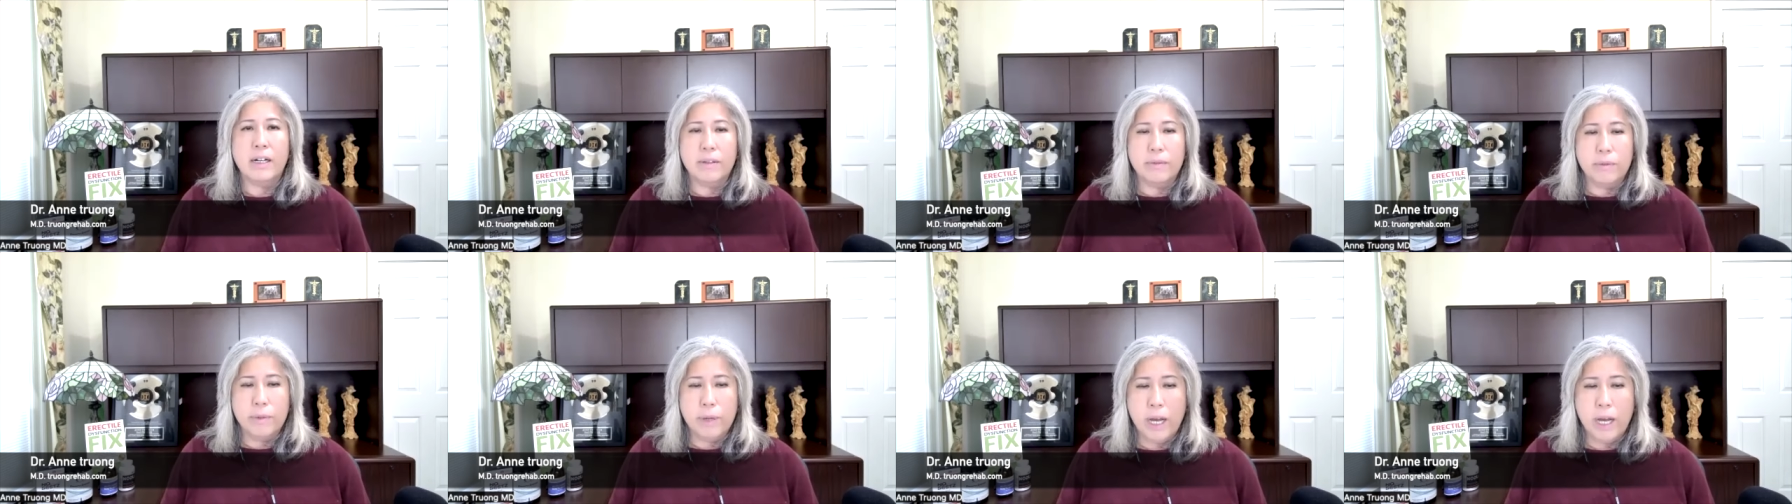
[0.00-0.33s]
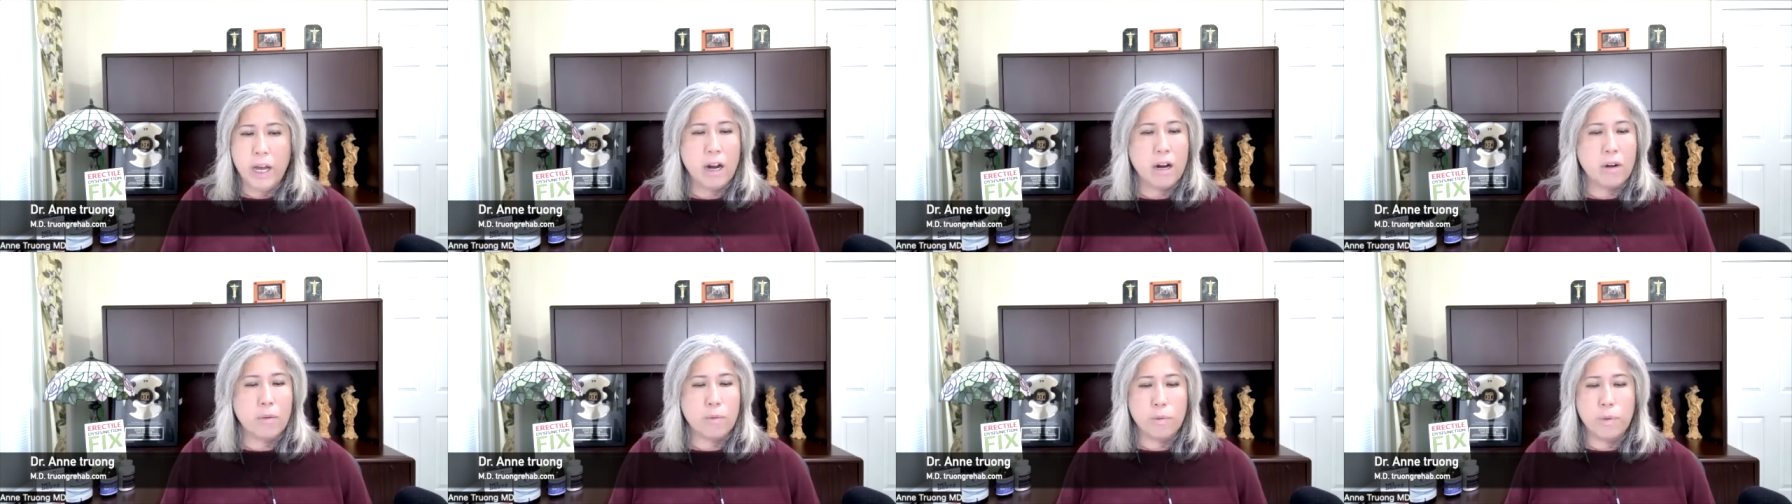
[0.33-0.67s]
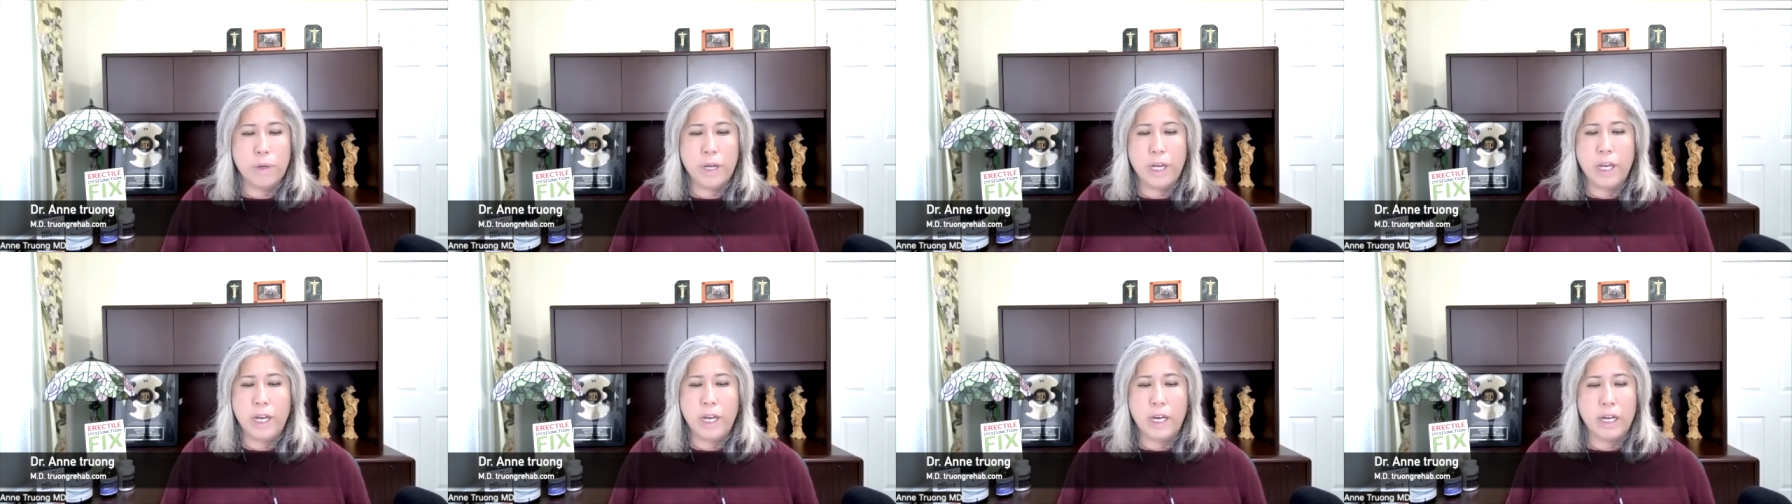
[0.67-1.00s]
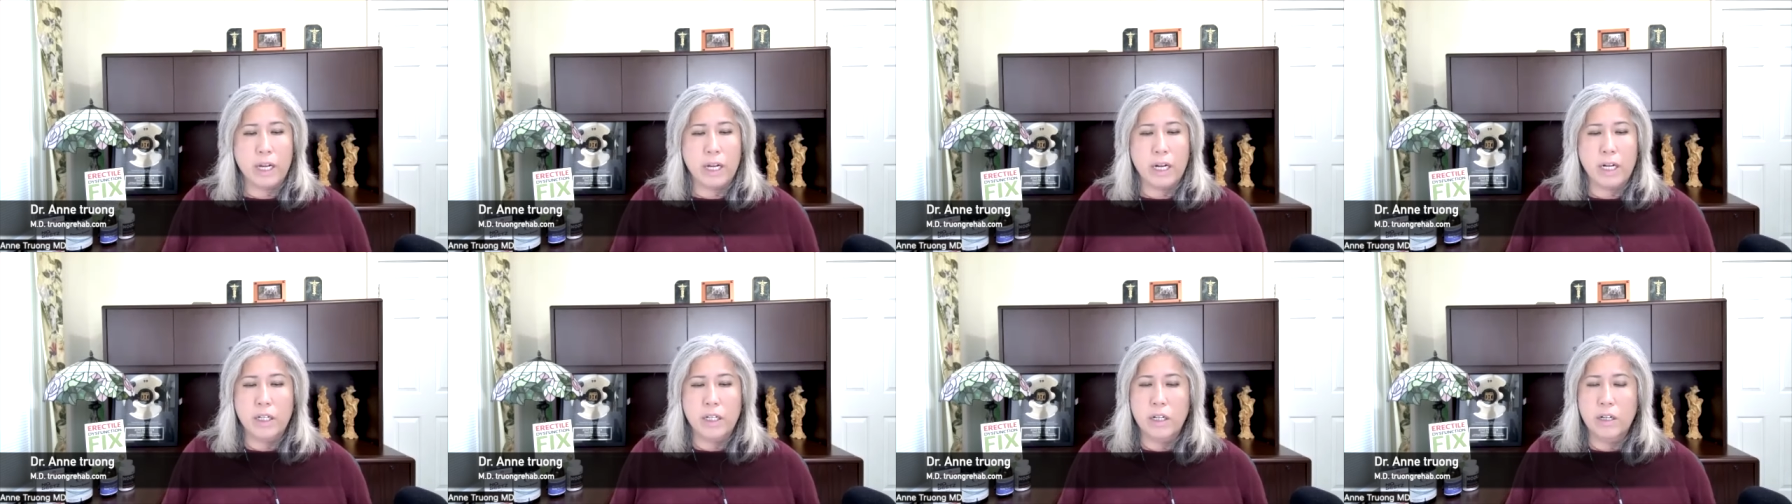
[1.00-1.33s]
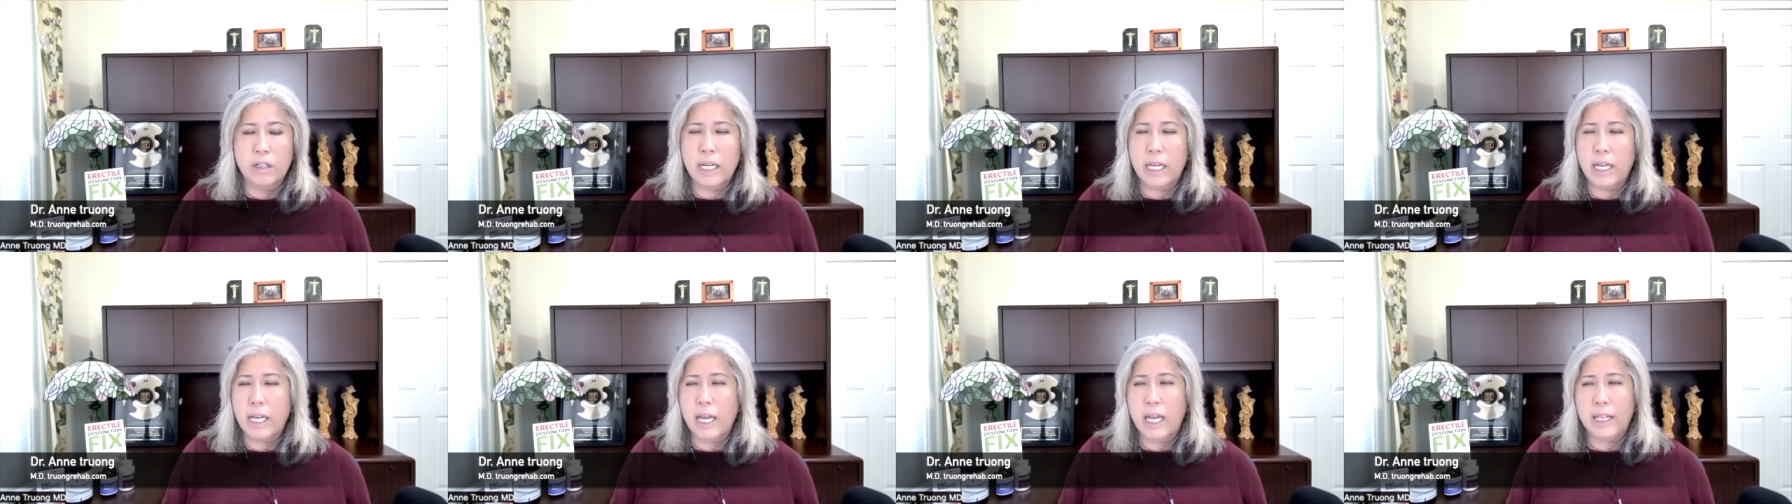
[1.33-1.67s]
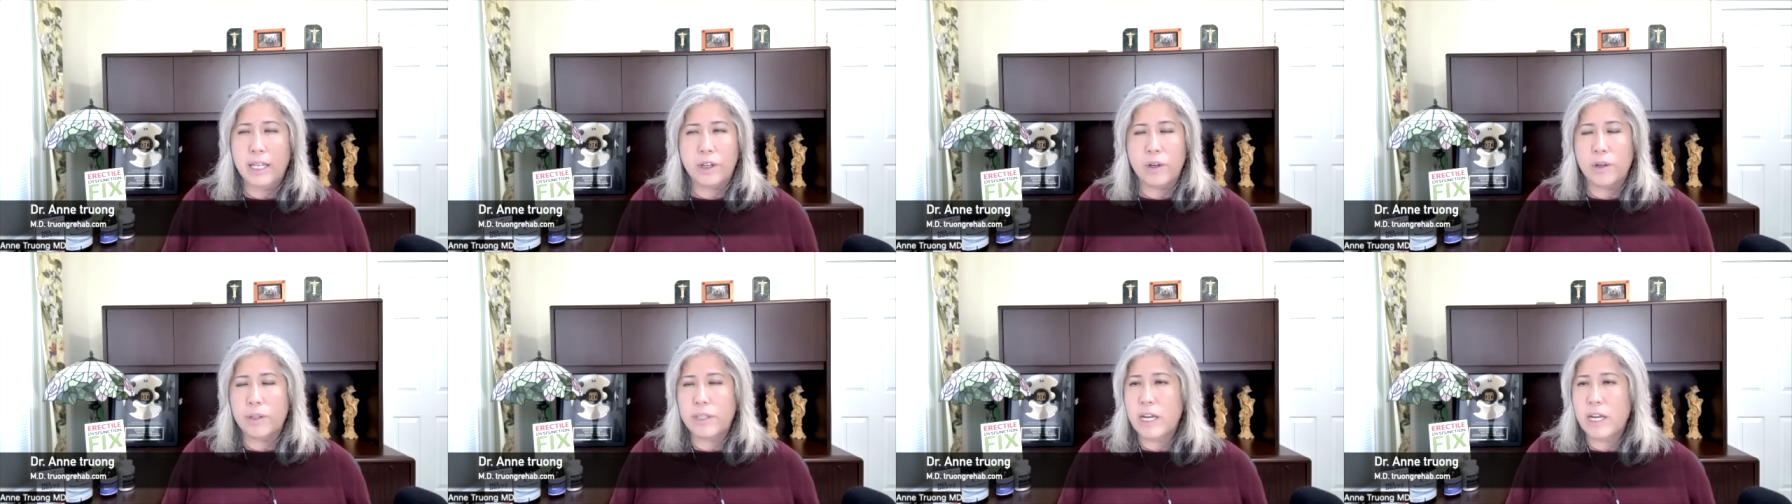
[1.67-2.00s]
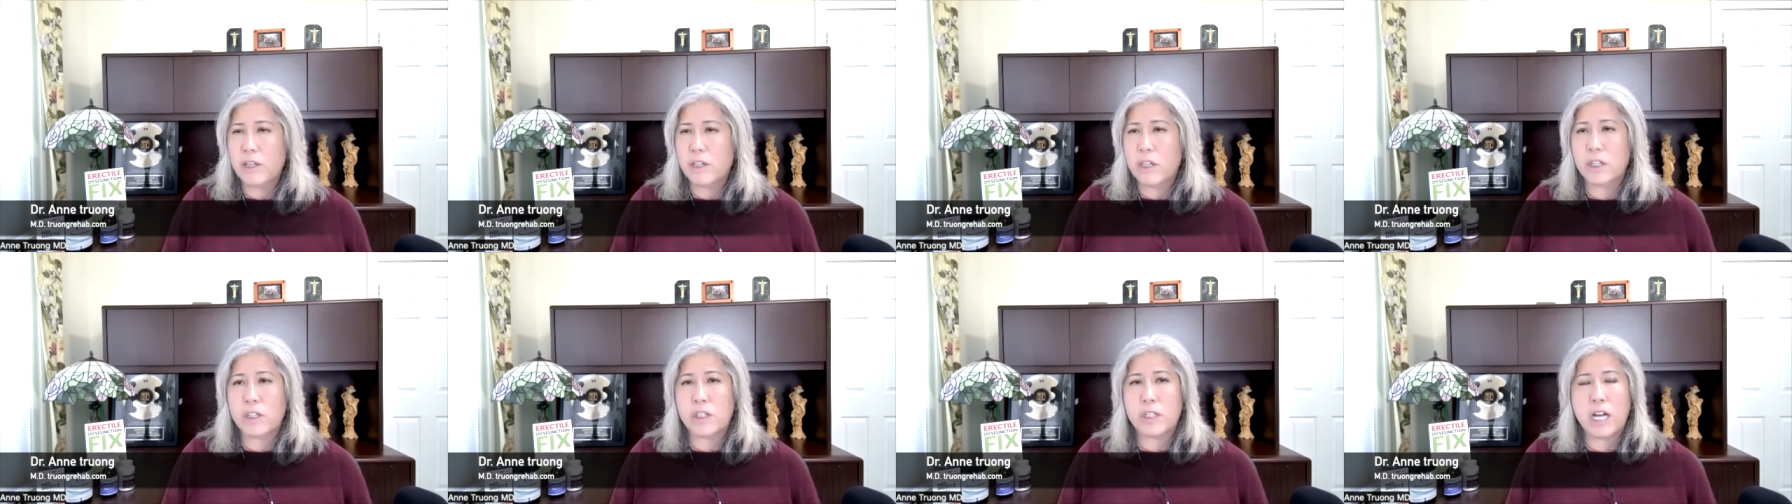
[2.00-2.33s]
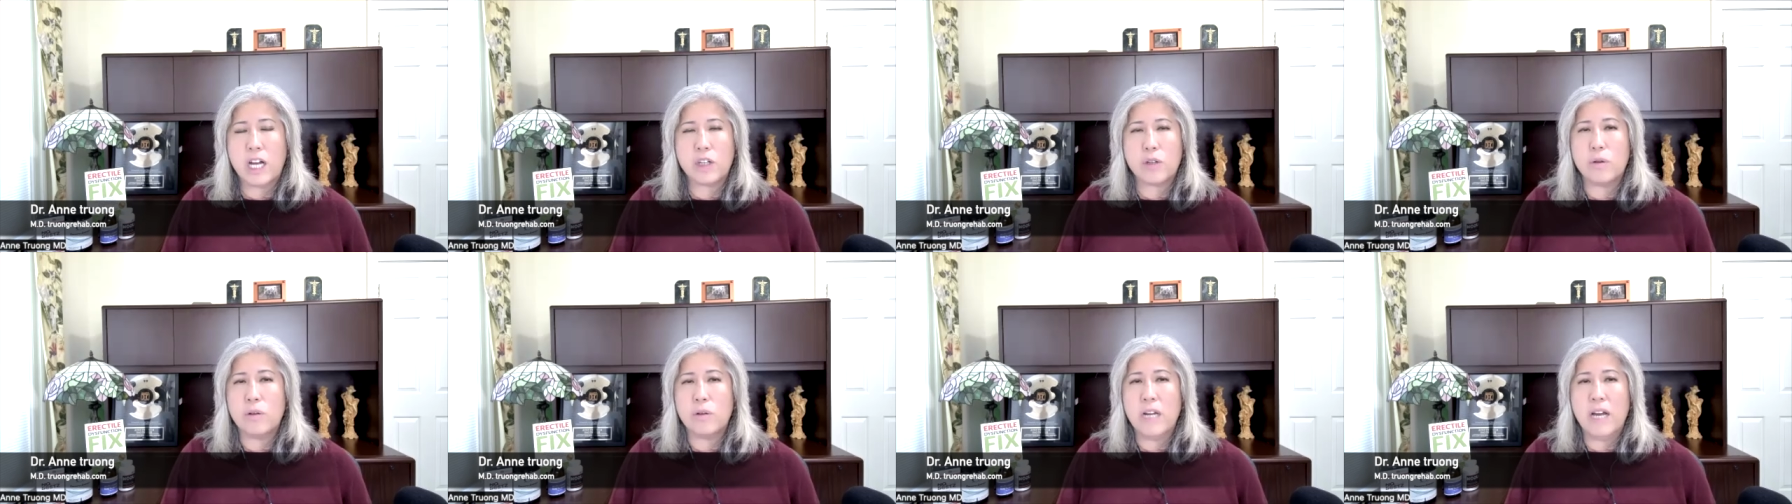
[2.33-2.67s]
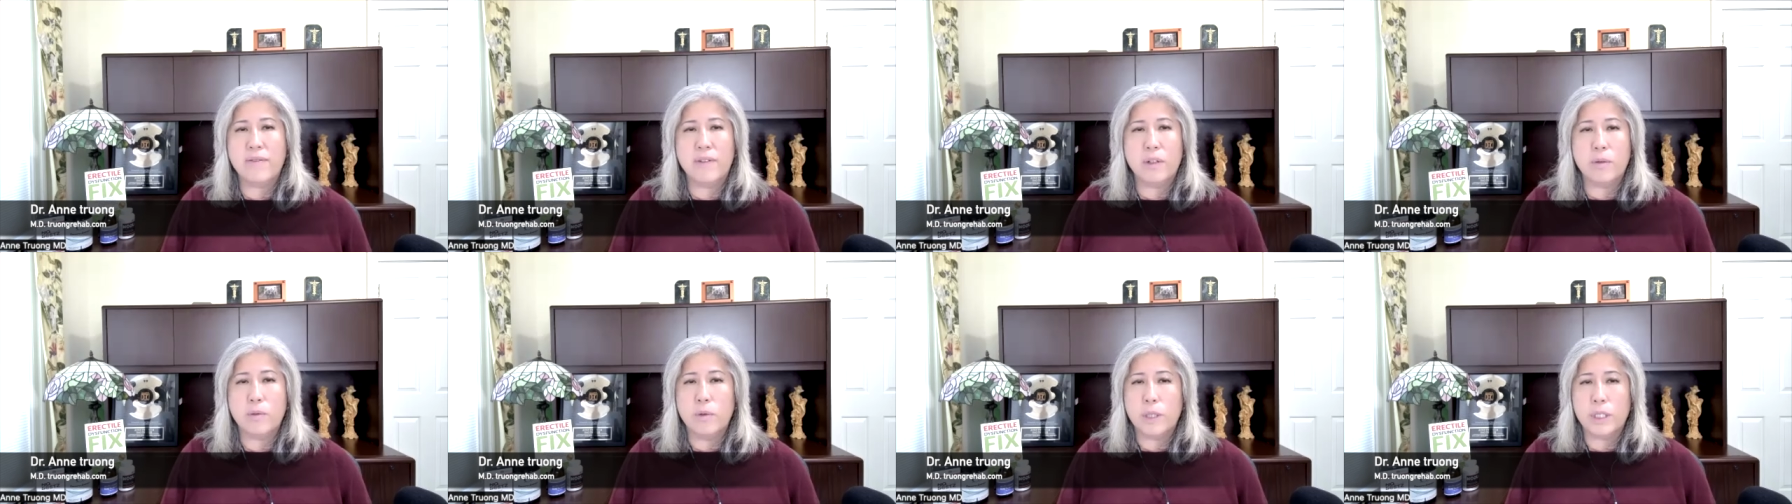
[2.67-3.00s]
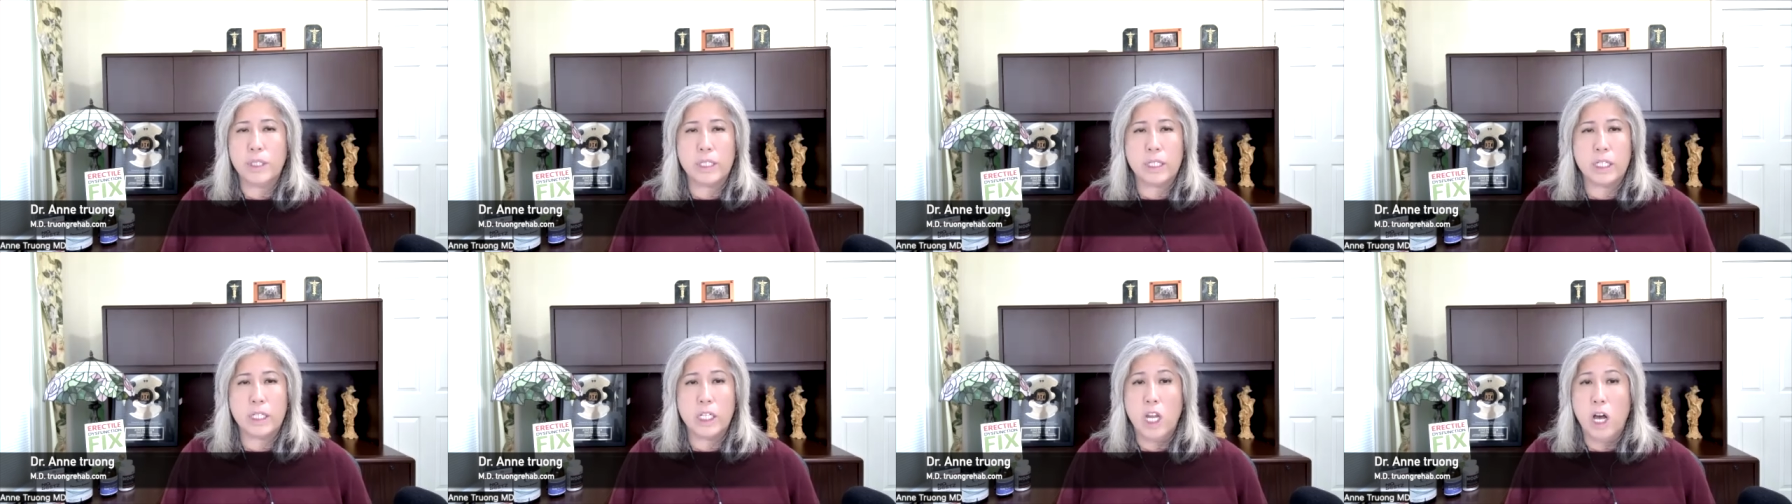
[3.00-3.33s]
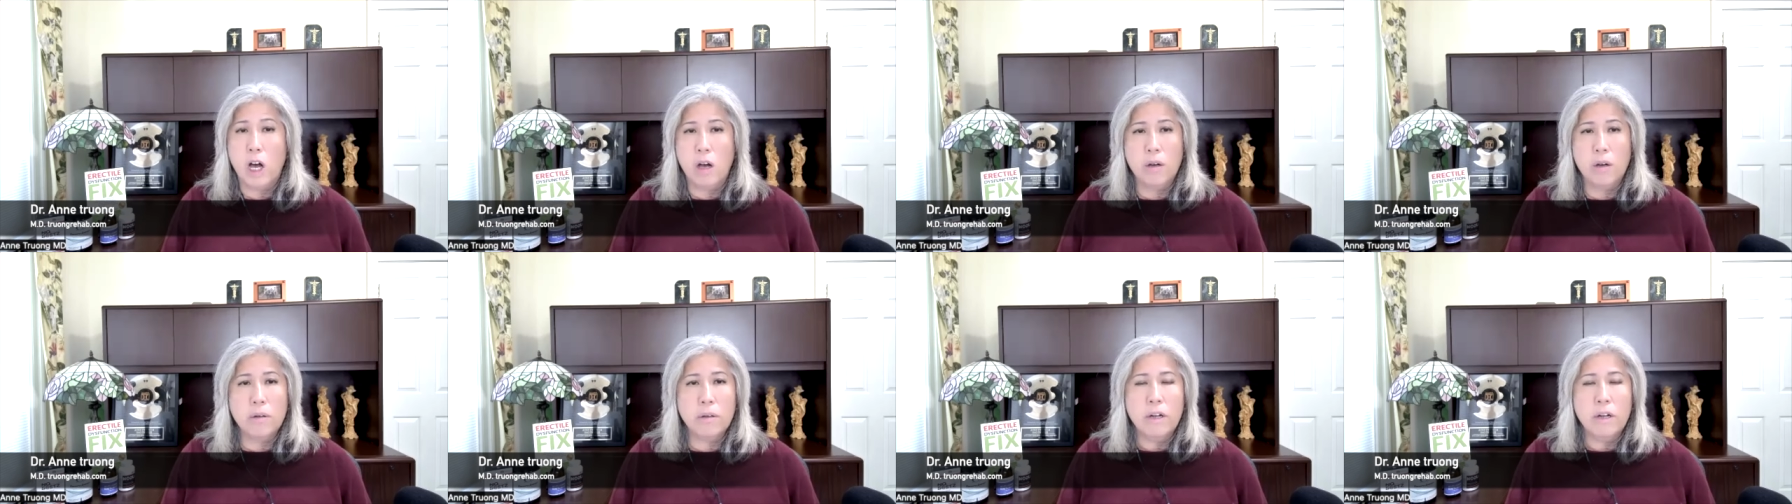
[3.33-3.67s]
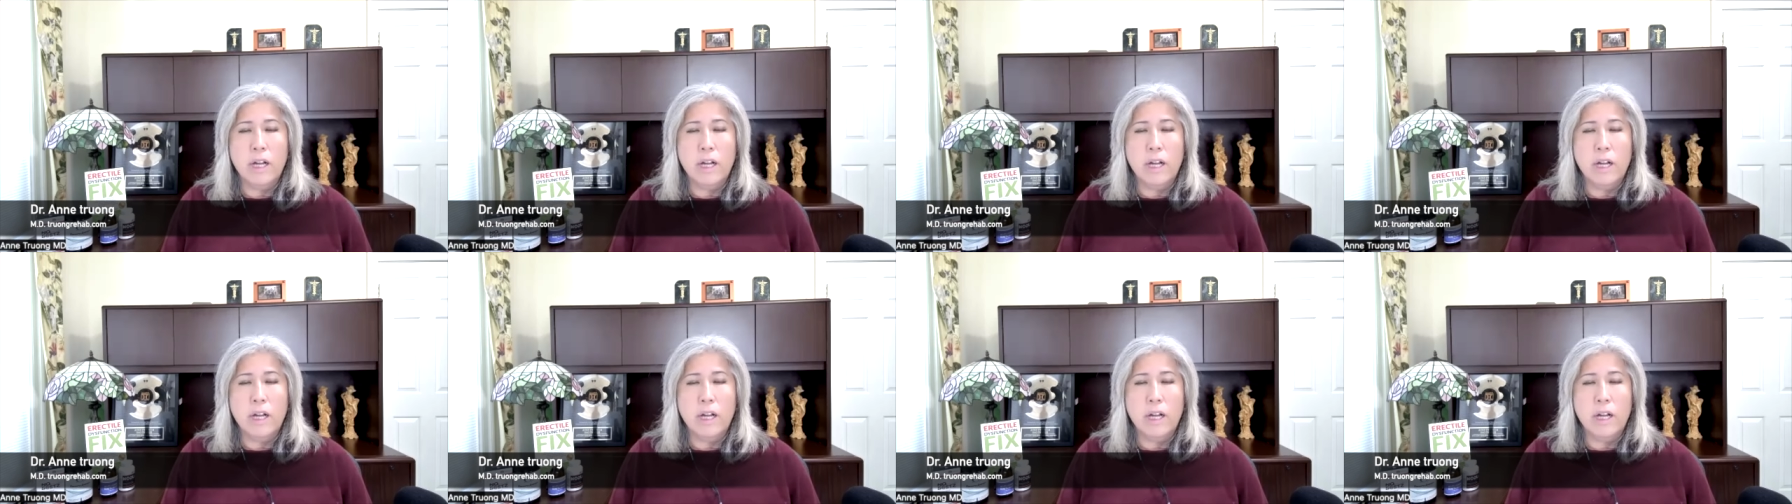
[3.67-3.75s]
where we uh, look at your their testosterone level was low,